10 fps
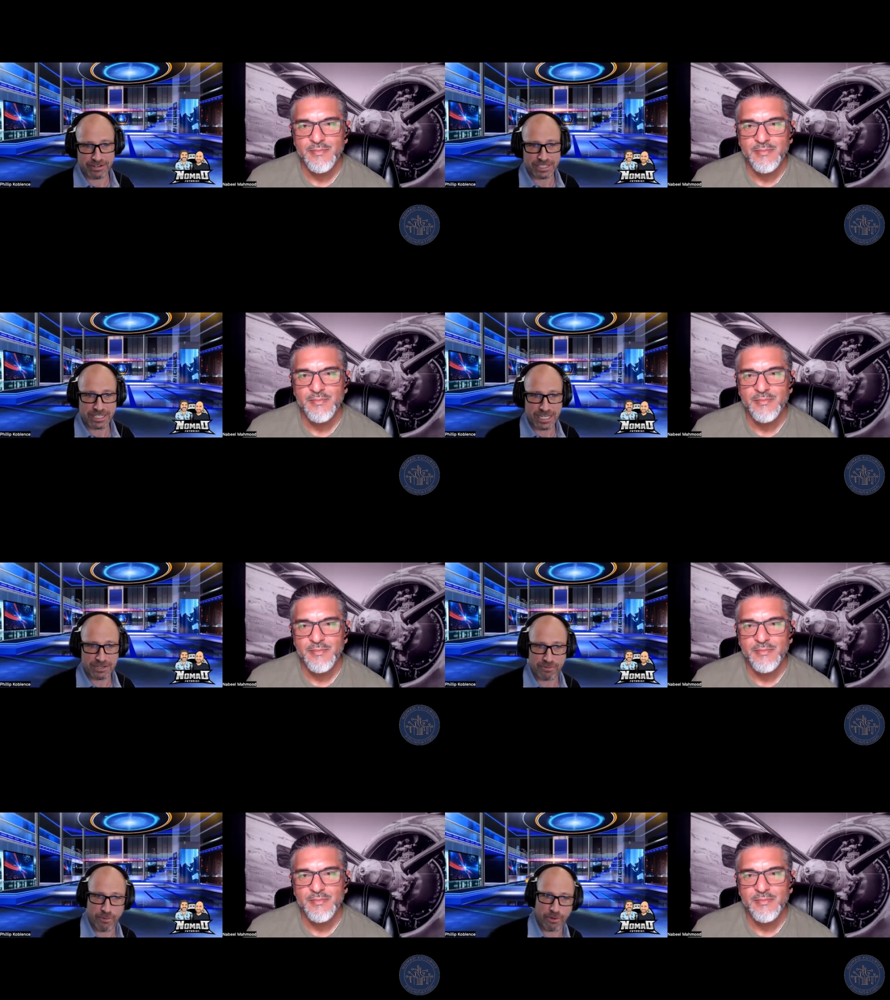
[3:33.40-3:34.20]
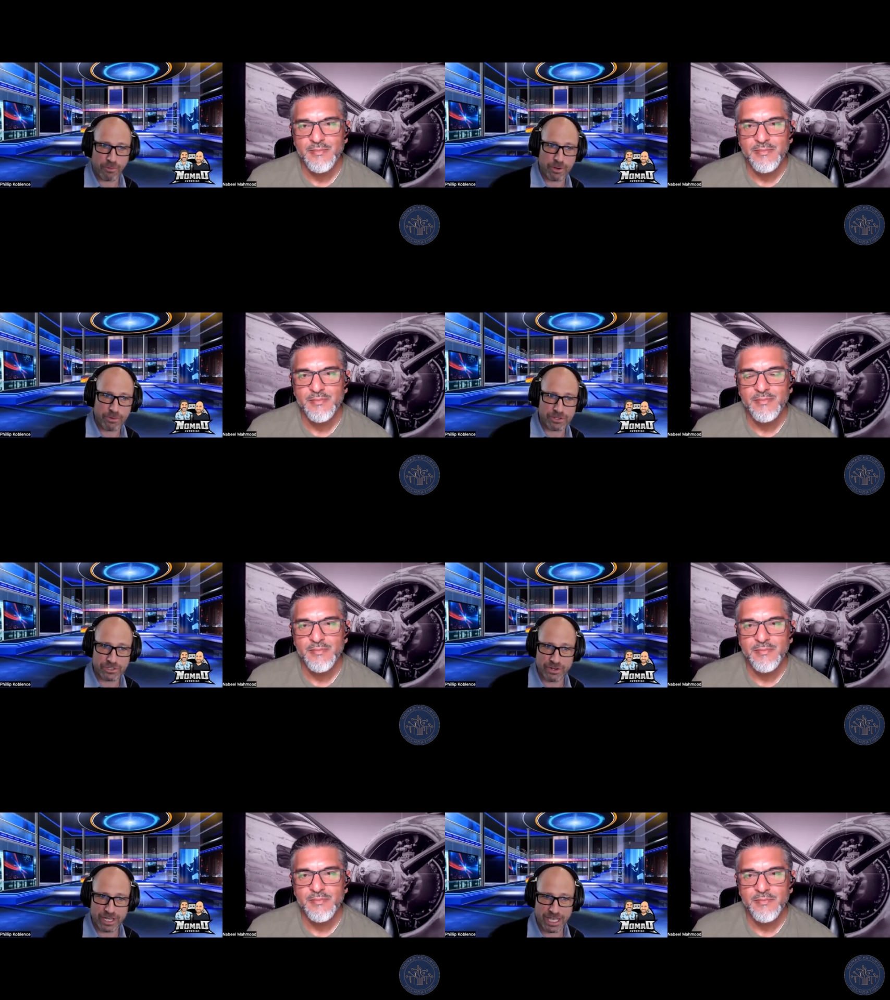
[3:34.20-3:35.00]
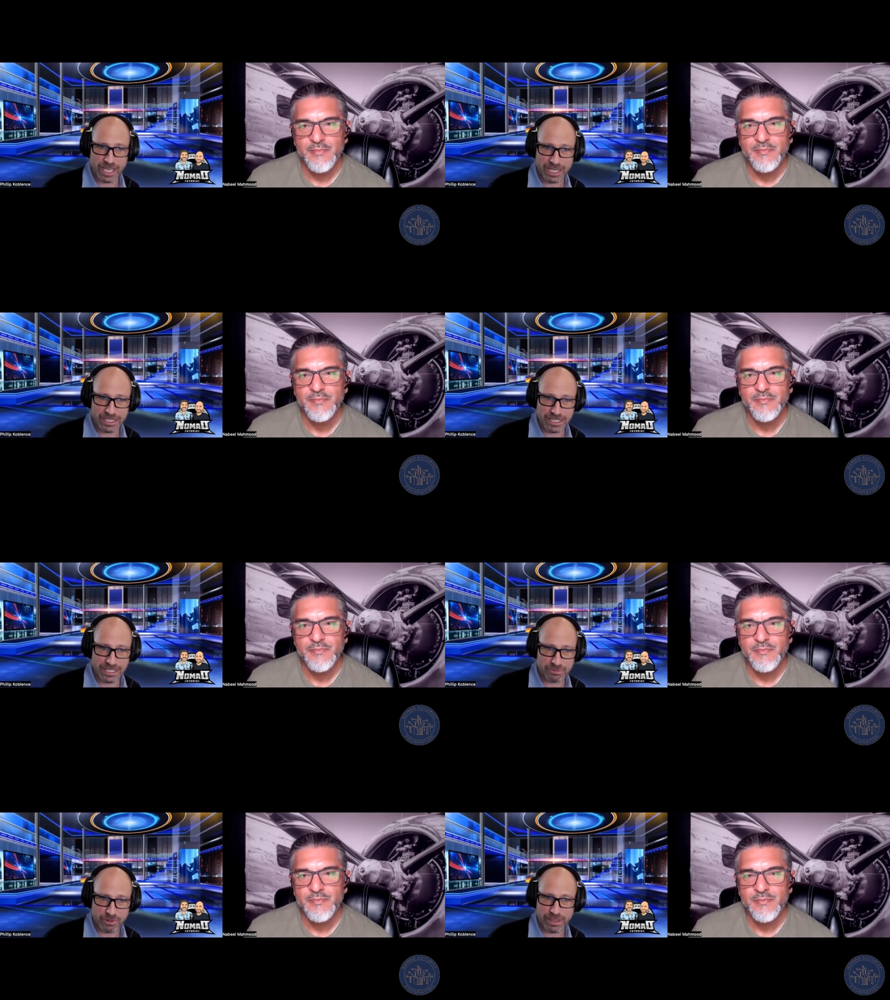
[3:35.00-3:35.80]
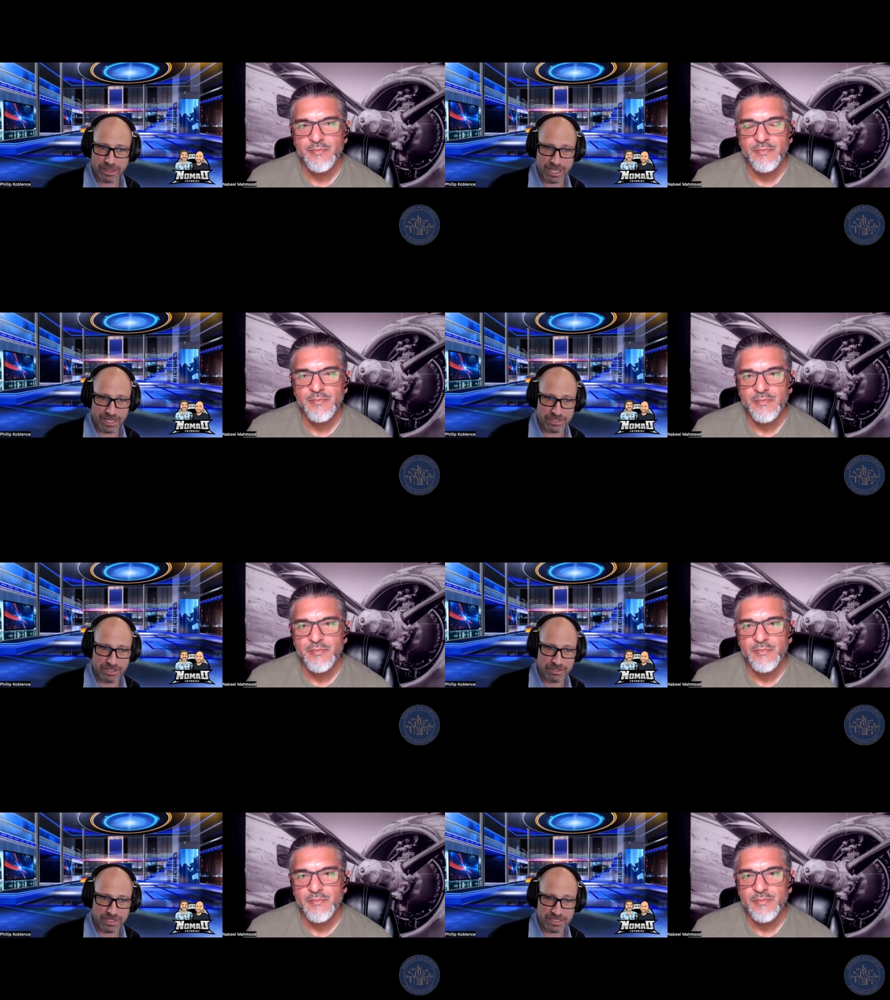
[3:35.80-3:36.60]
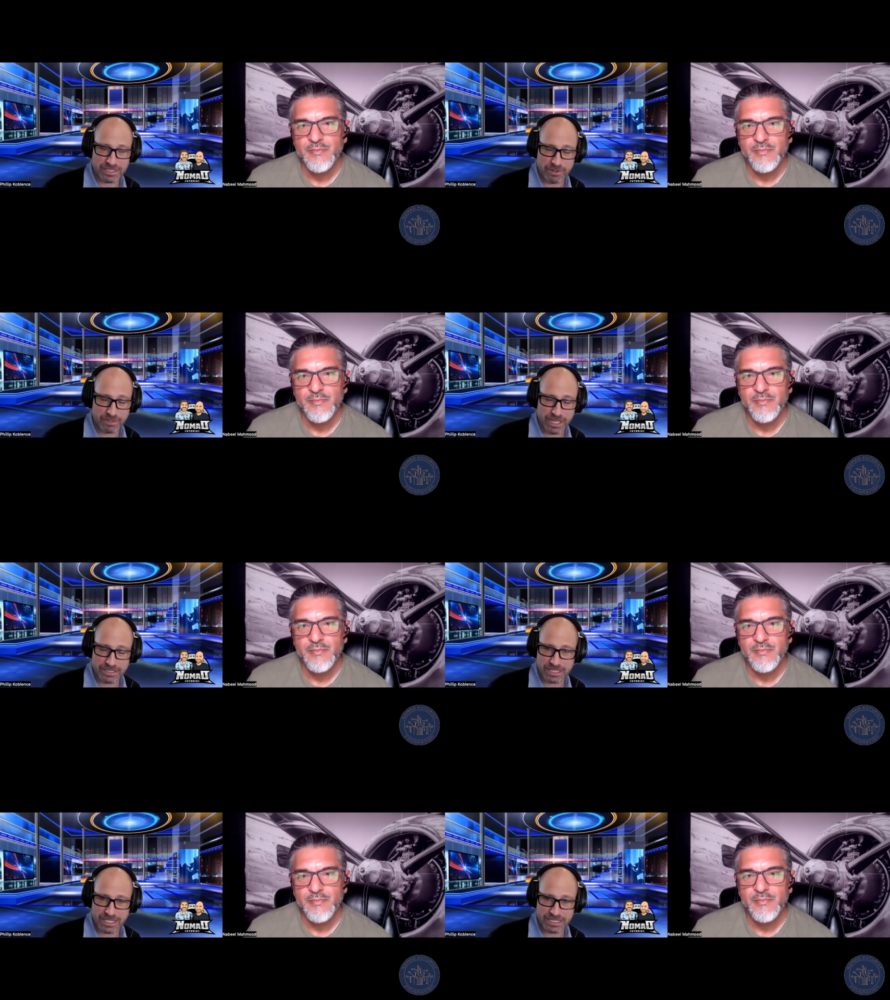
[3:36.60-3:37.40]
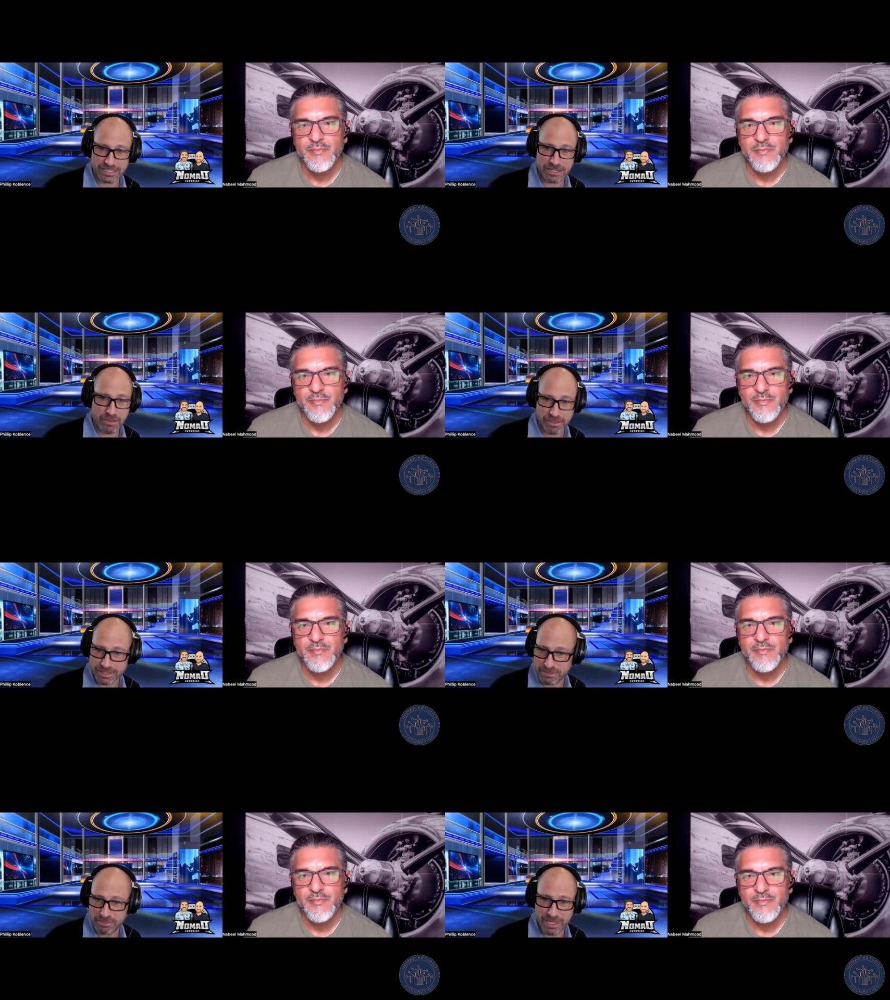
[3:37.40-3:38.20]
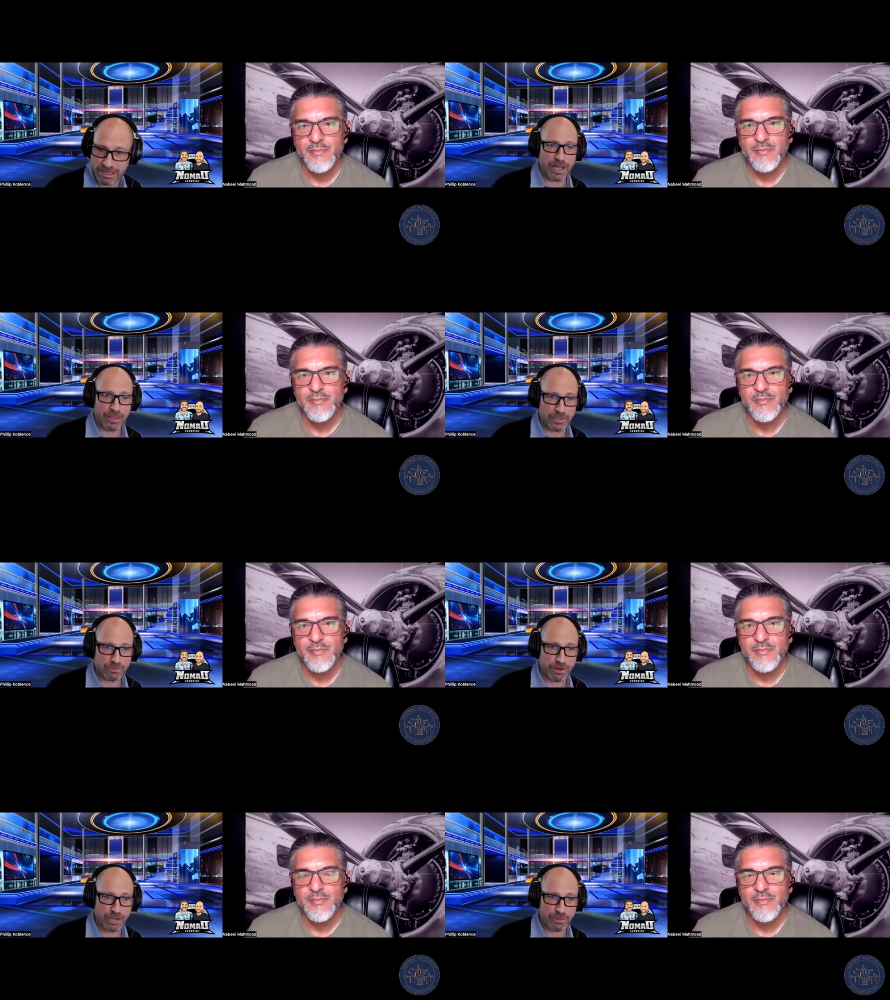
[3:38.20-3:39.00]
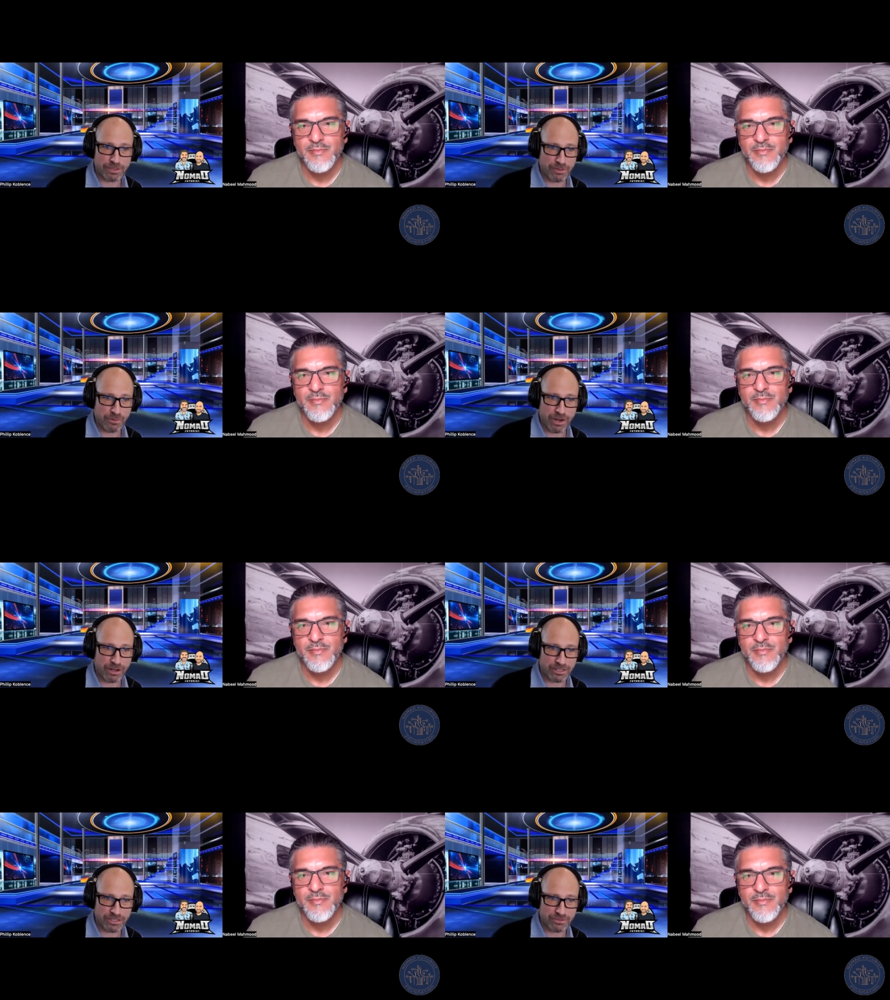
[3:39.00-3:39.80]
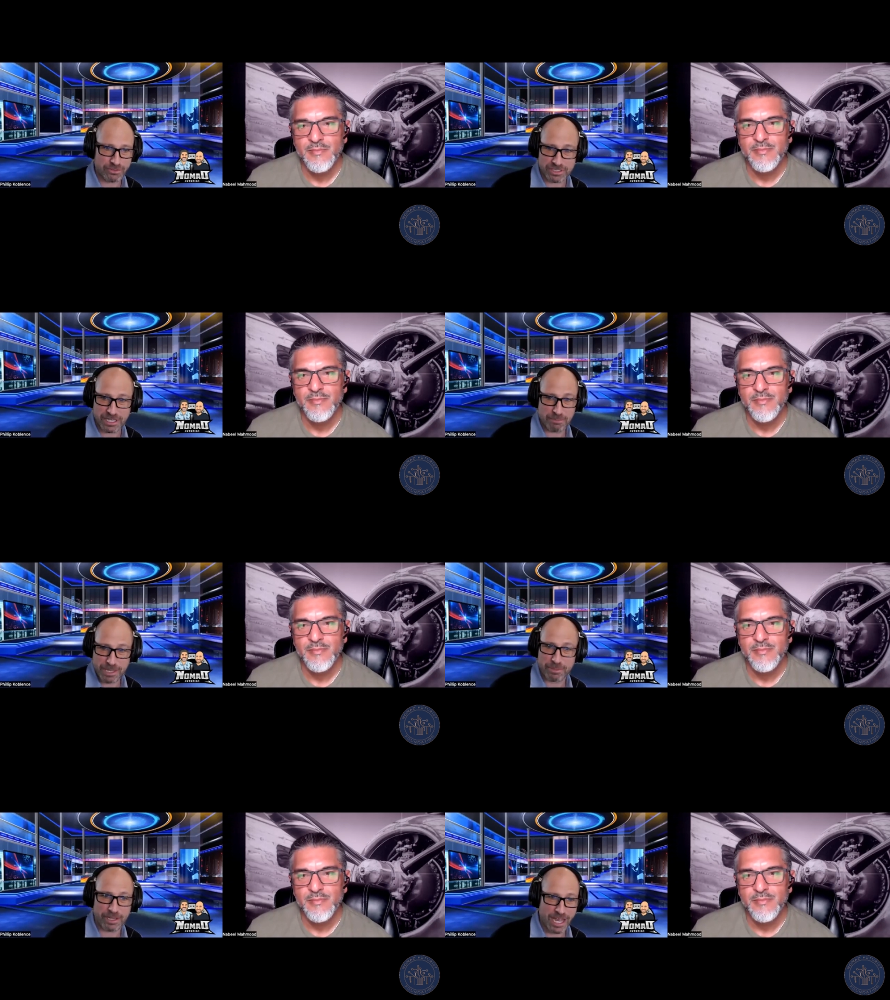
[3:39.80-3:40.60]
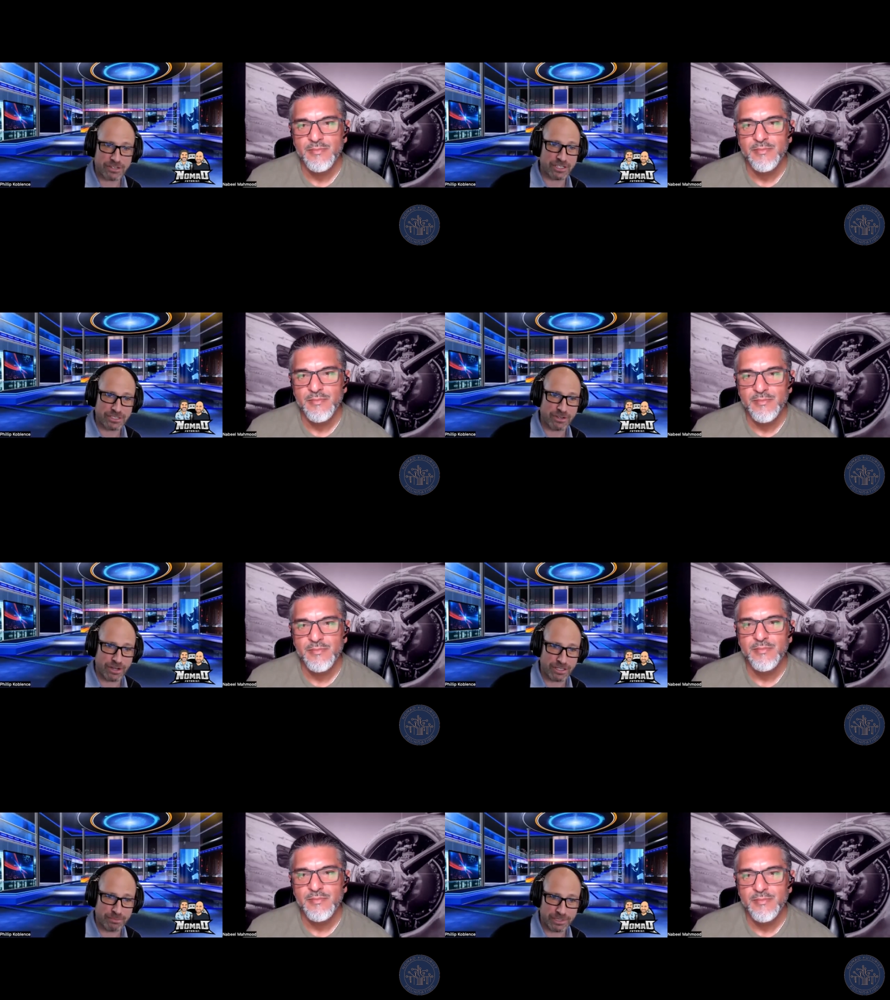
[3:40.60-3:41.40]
Speaker 1: is a need for what we're doing. And it's one thing to conceptualize it. And it's another thing to be on this ride with you where you see people actually starting to